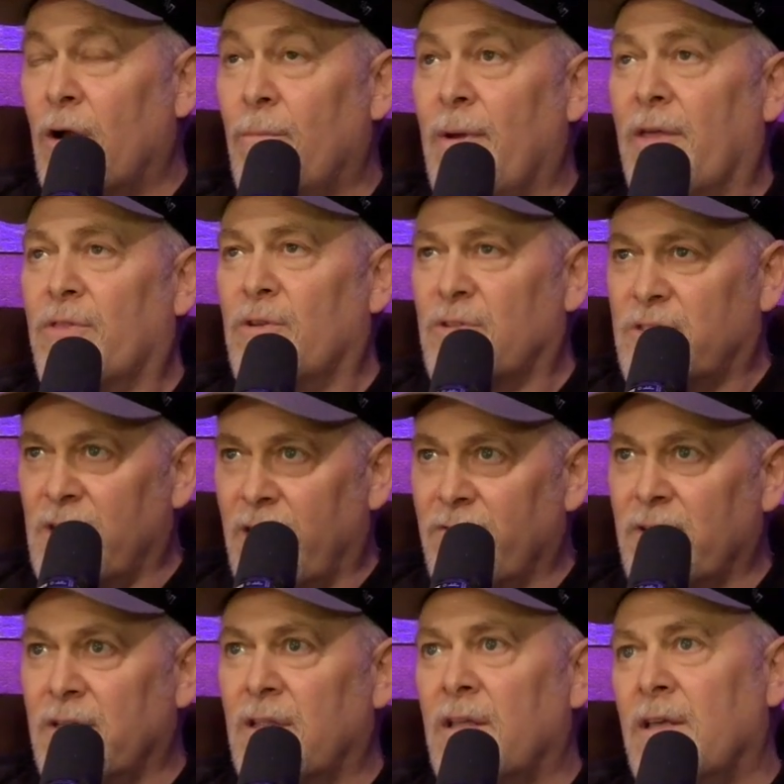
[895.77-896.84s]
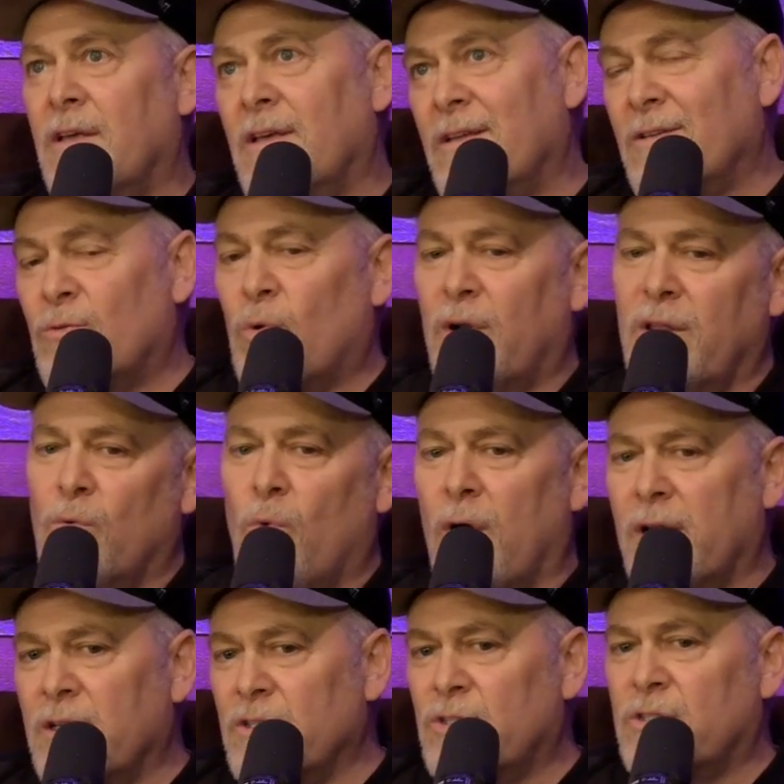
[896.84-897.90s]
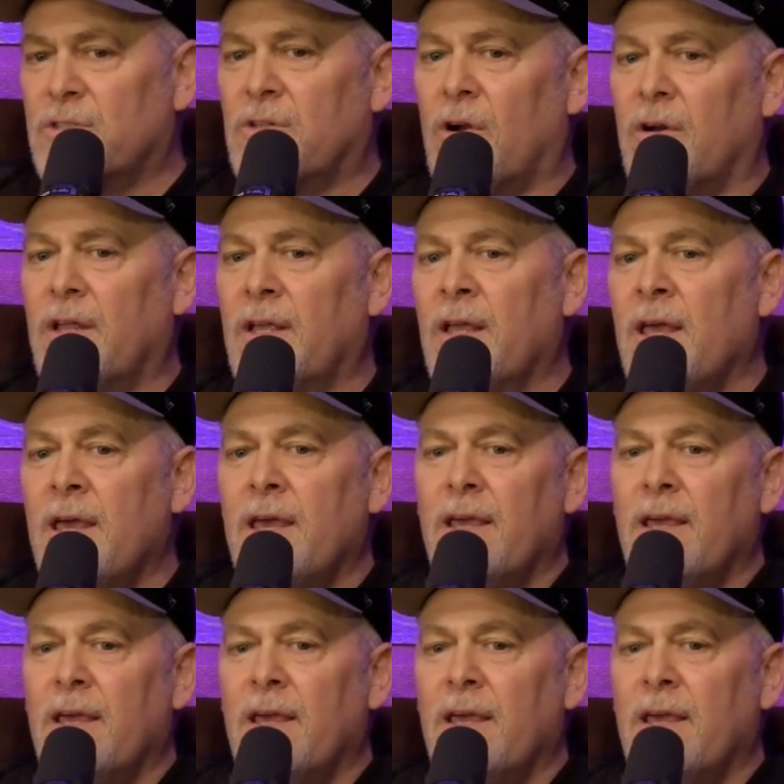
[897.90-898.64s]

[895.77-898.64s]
or Matthew 7:21-ish starting?